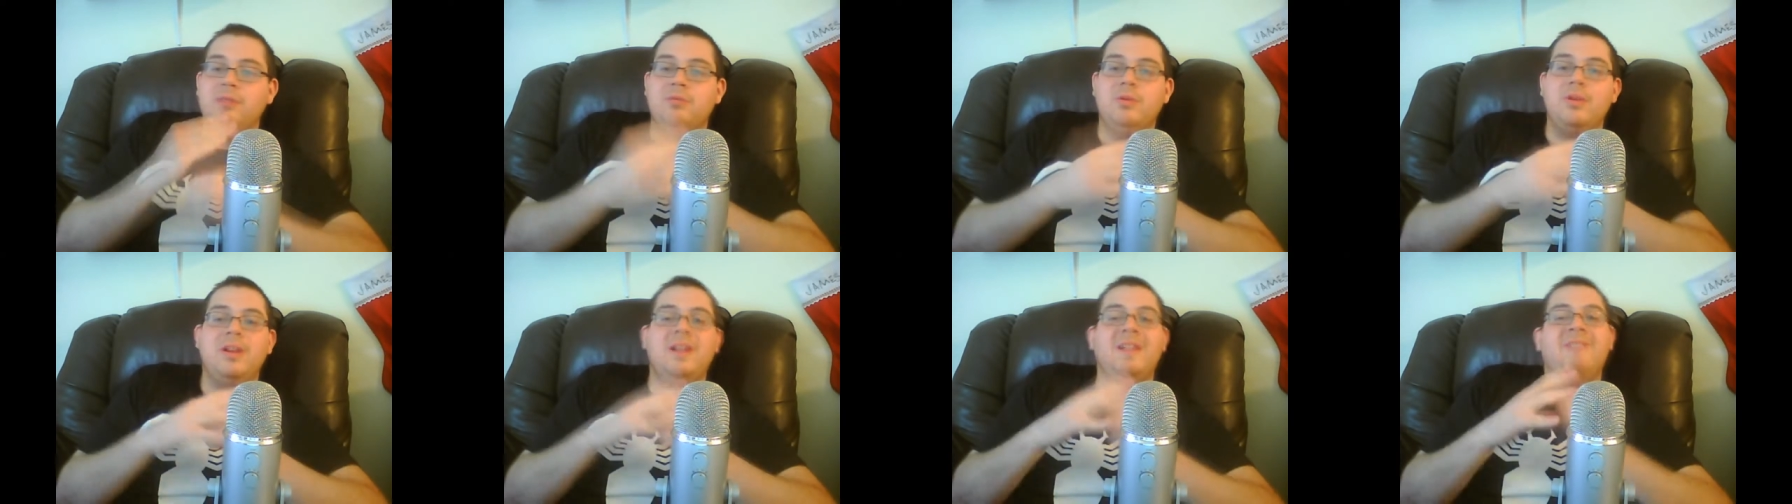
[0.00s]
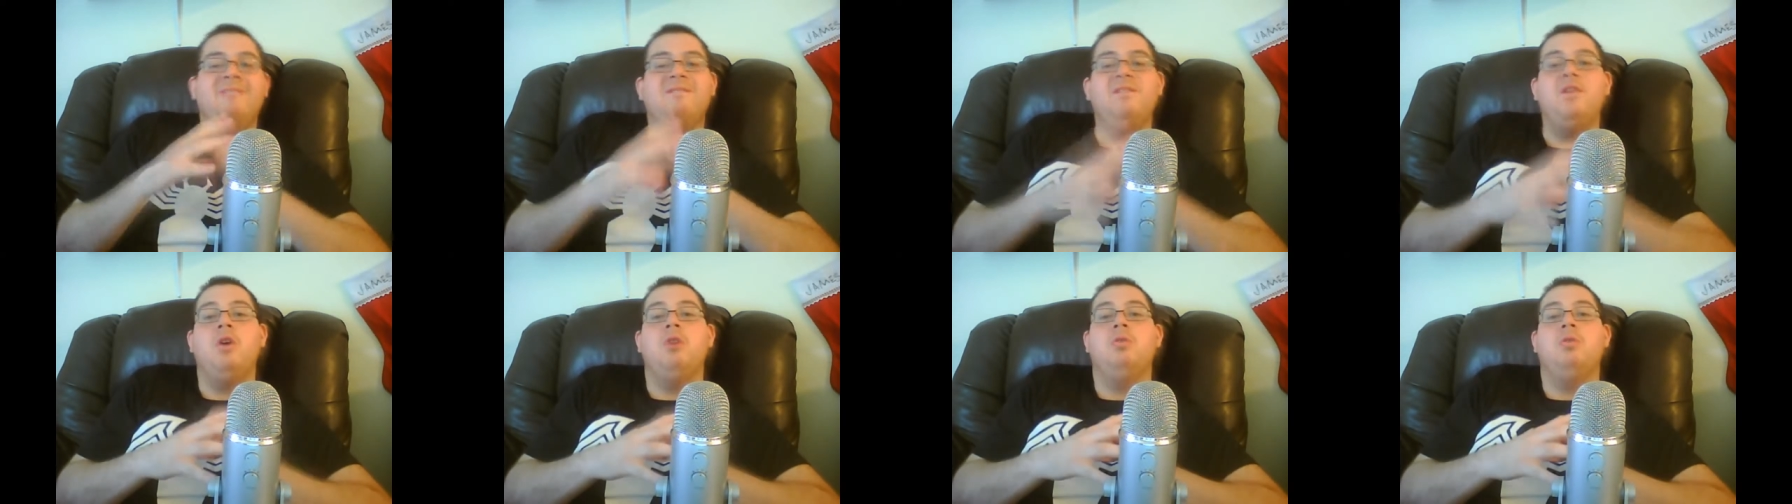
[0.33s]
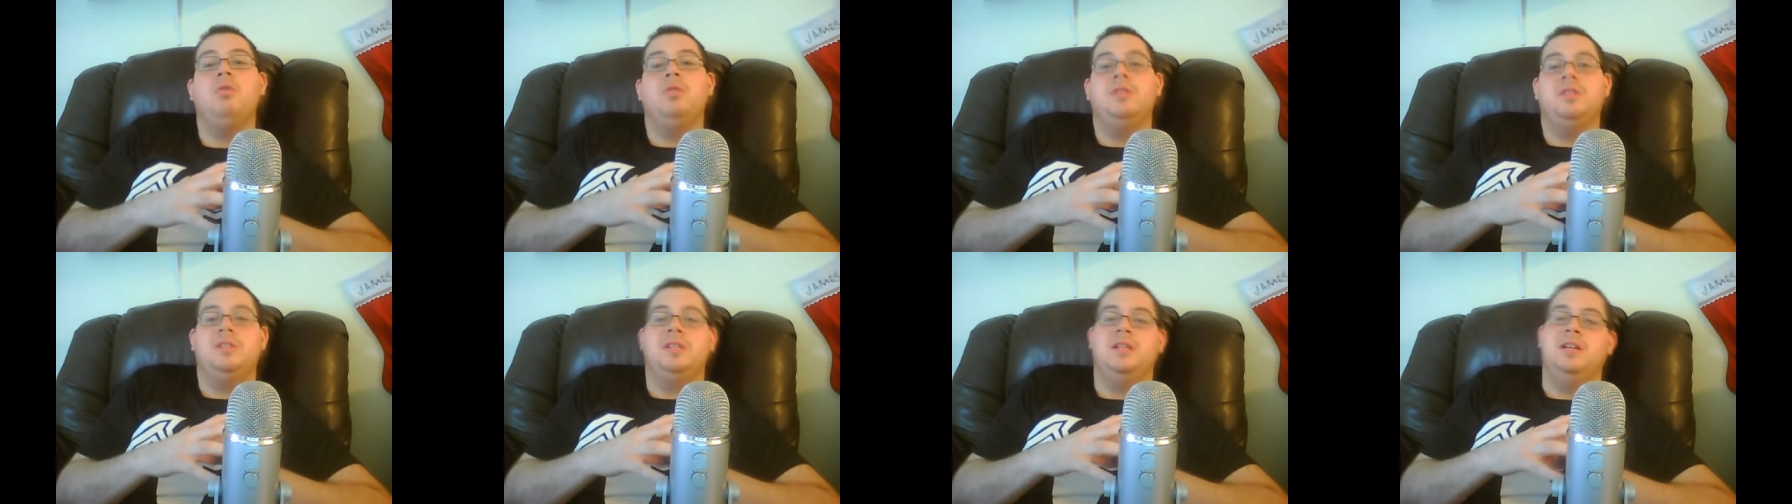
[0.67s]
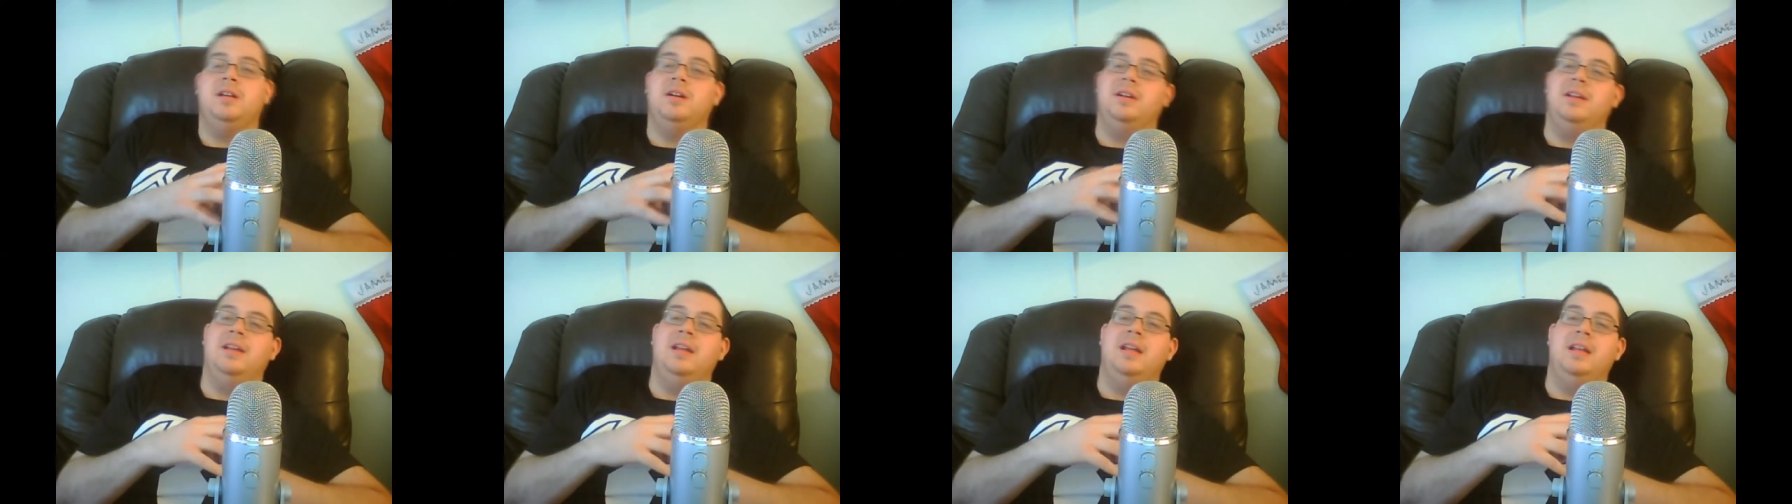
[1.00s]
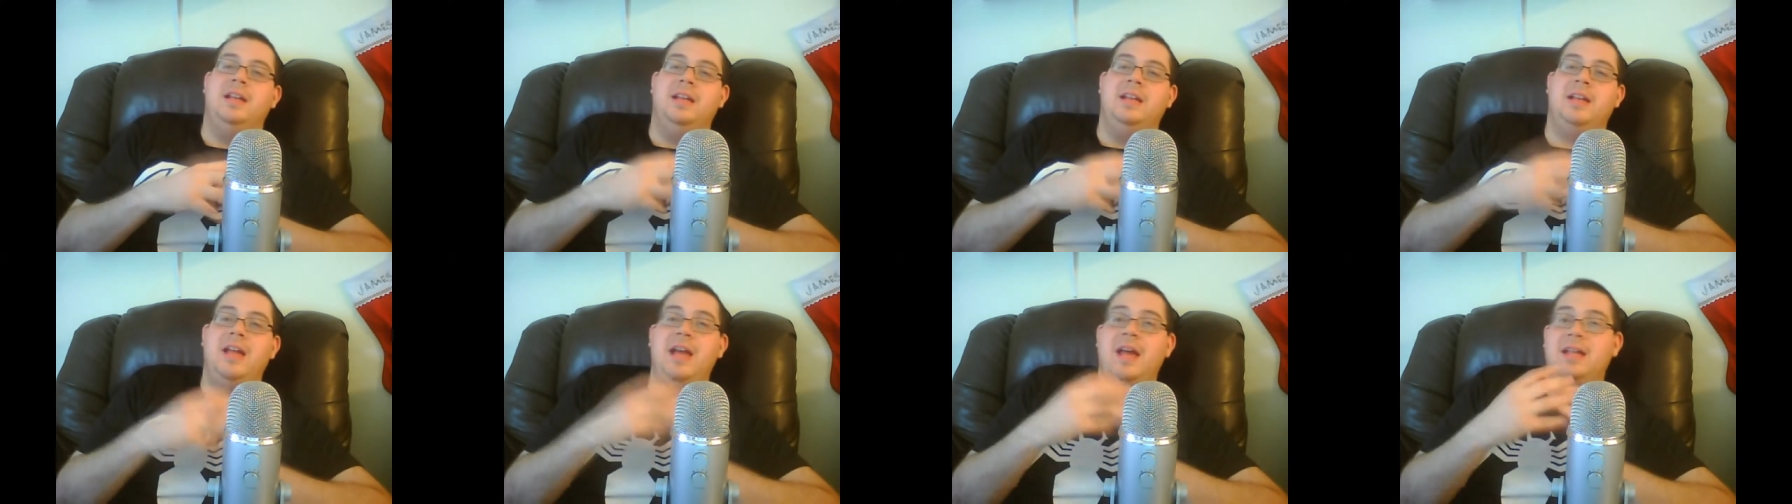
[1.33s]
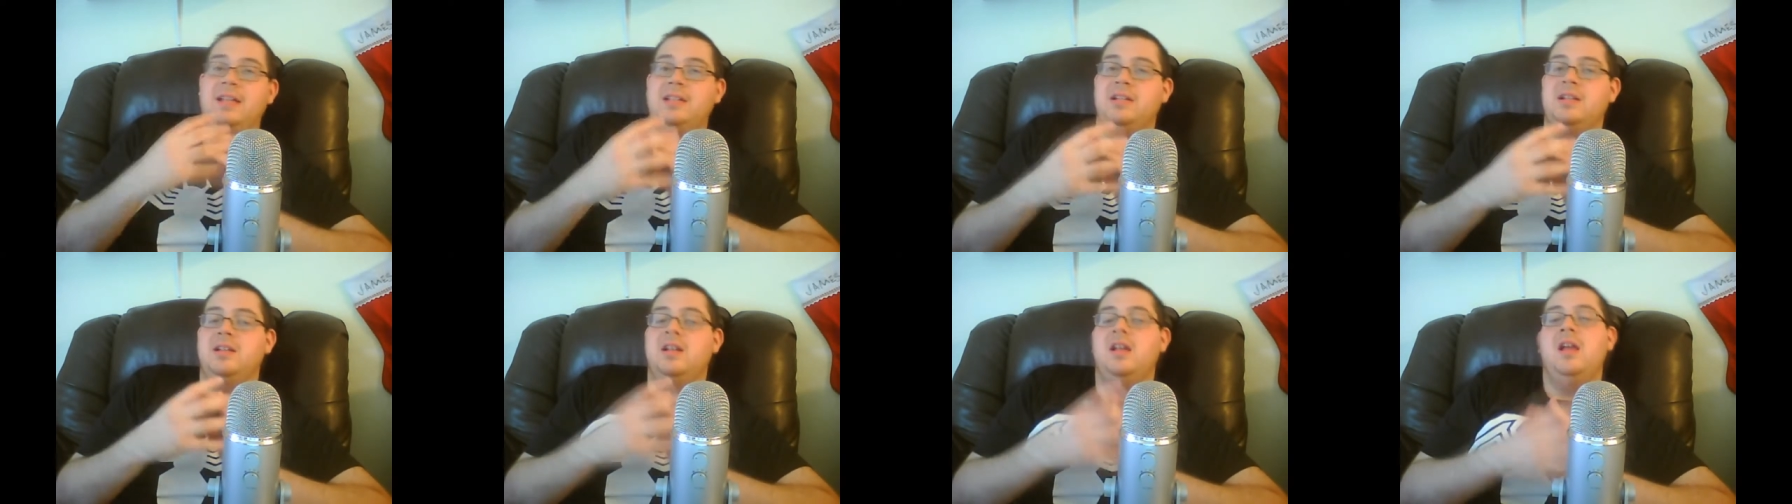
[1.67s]
really focusing on getting
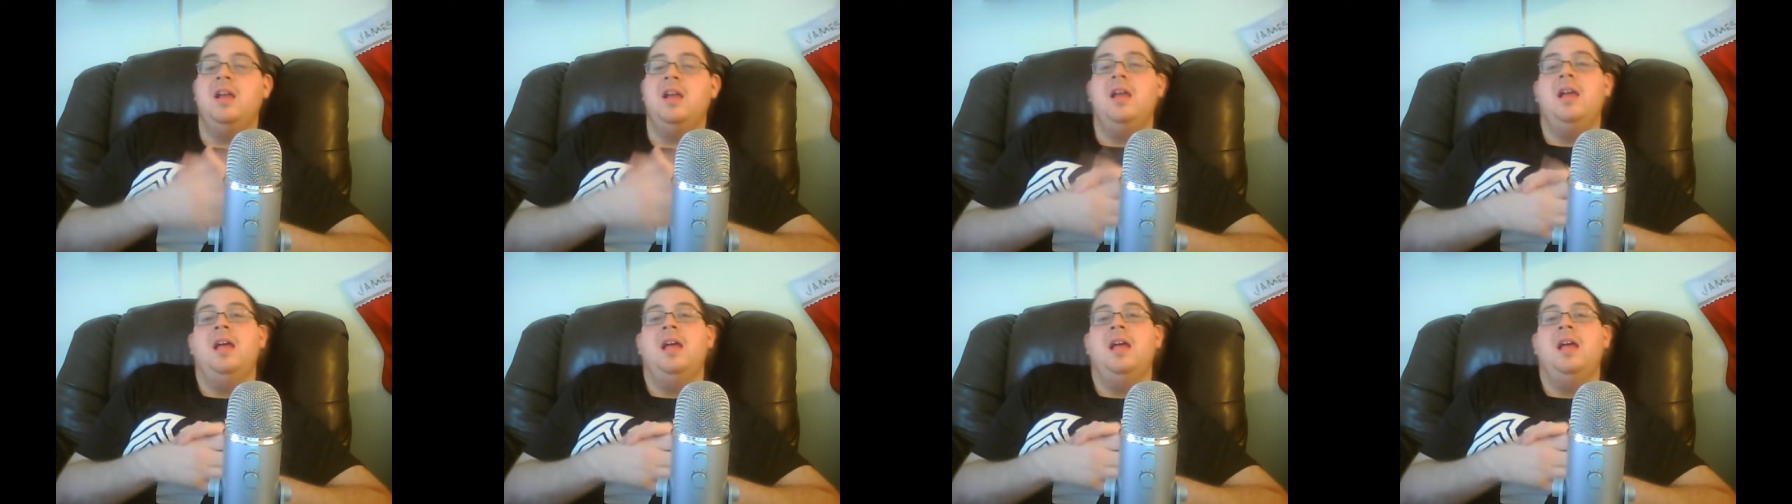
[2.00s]
that done.